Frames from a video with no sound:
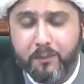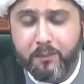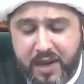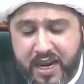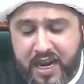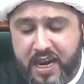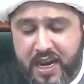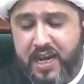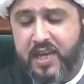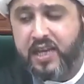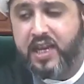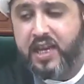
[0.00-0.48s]

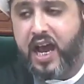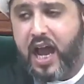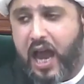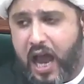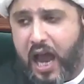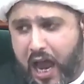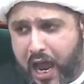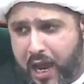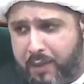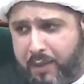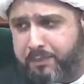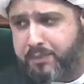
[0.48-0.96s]
being
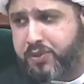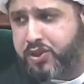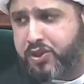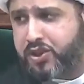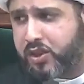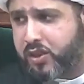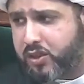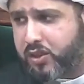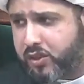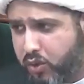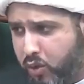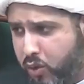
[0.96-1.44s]

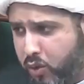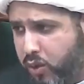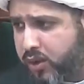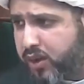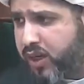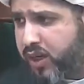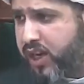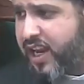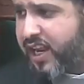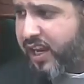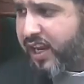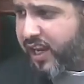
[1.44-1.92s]

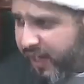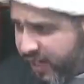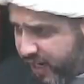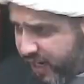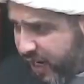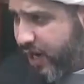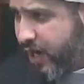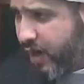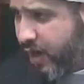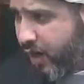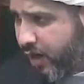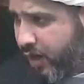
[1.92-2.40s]
absolutely
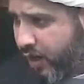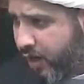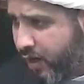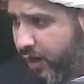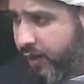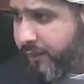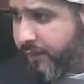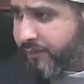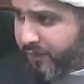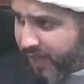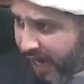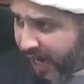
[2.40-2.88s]
clear
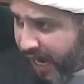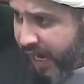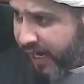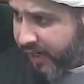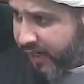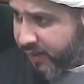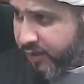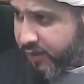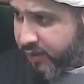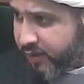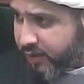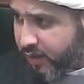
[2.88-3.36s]

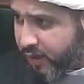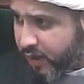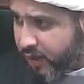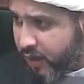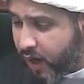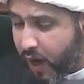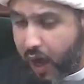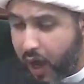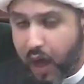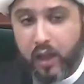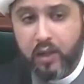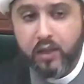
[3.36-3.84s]
that
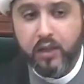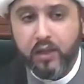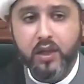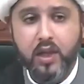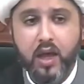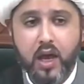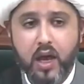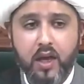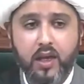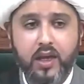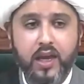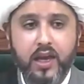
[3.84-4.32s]

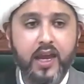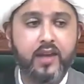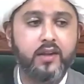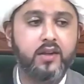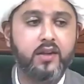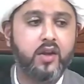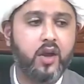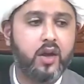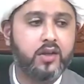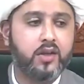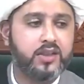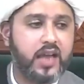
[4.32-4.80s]
Allah
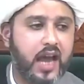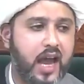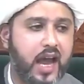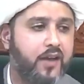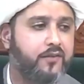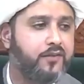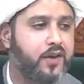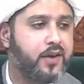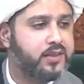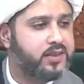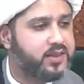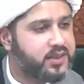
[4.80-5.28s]
cannot
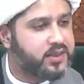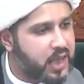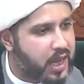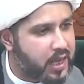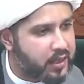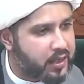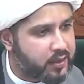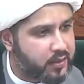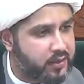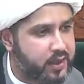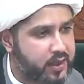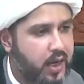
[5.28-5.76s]
have a
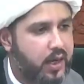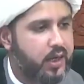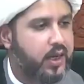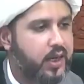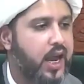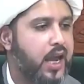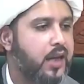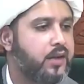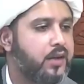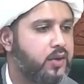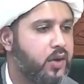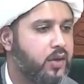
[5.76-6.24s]
son, there
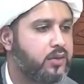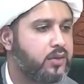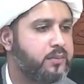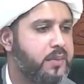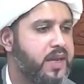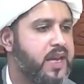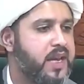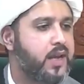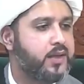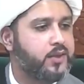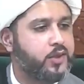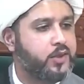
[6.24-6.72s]
cannot
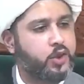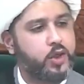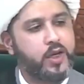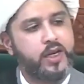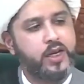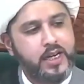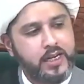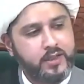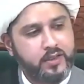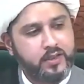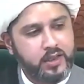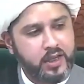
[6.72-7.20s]
be a
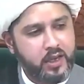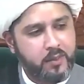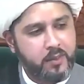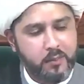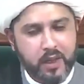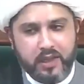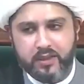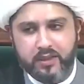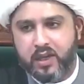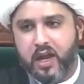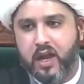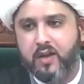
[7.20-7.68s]
trinity.
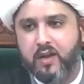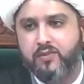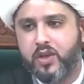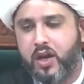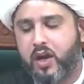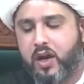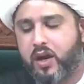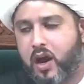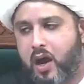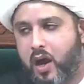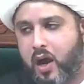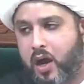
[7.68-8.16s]
But now
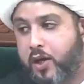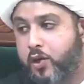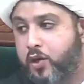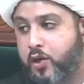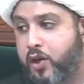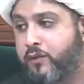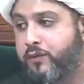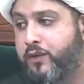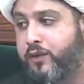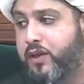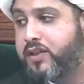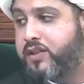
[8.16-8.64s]
they're
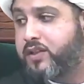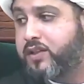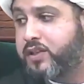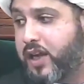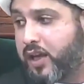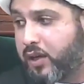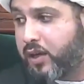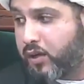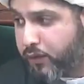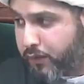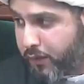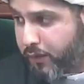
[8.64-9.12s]
arguing for the
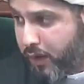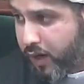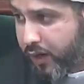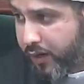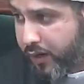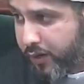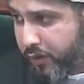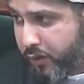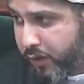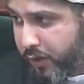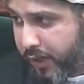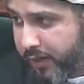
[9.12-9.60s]
sake of
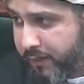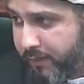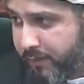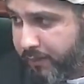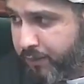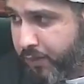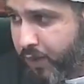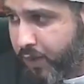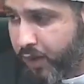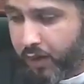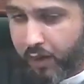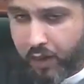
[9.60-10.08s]
arguing.
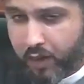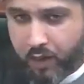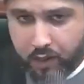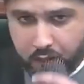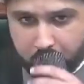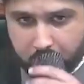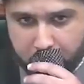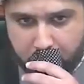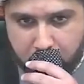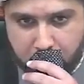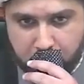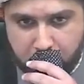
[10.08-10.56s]

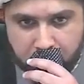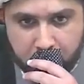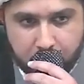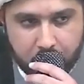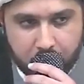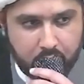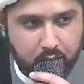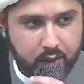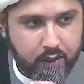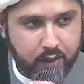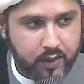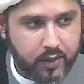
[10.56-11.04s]

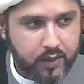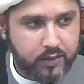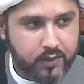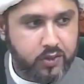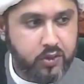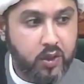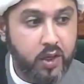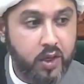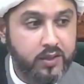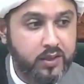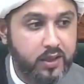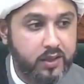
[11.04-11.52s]

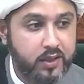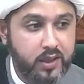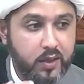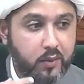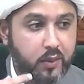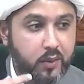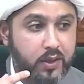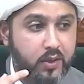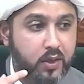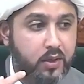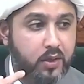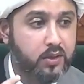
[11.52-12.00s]
It's not that they
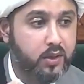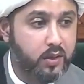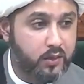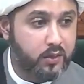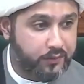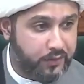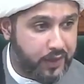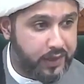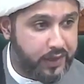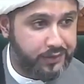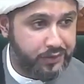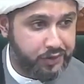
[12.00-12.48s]
were not
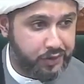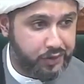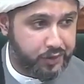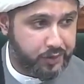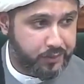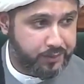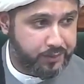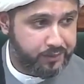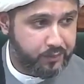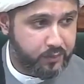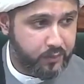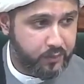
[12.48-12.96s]

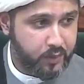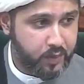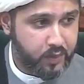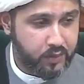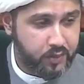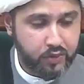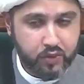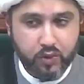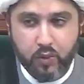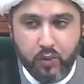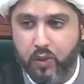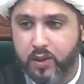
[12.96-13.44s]
convinced.
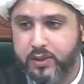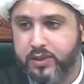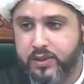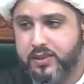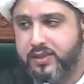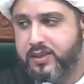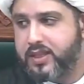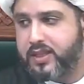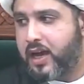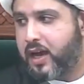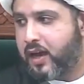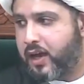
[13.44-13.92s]
So what
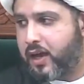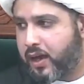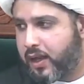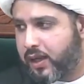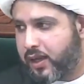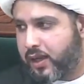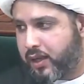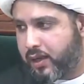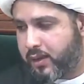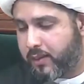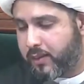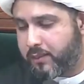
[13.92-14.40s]
is the
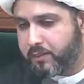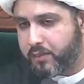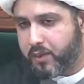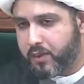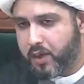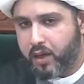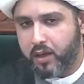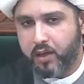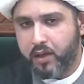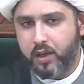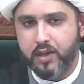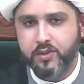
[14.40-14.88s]
hal?
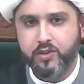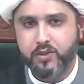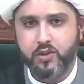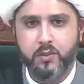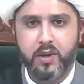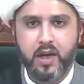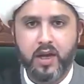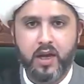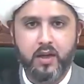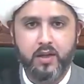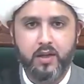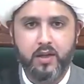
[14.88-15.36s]
Allah
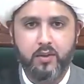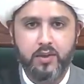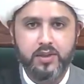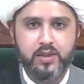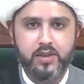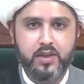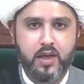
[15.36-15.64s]
subhanahu wa